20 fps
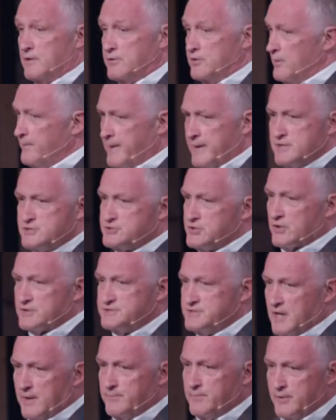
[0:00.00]
Nobody
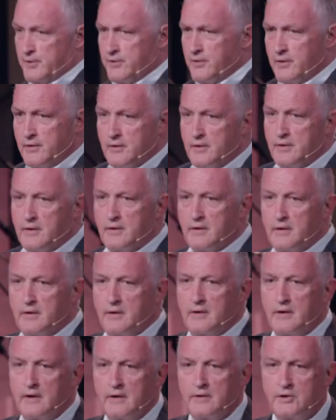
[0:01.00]
starts out bitter.
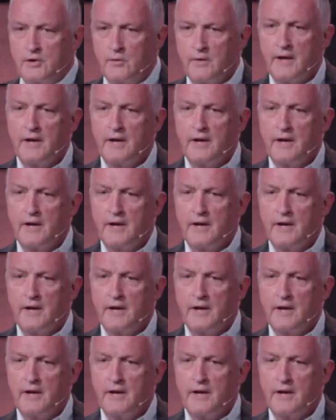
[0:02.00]
You know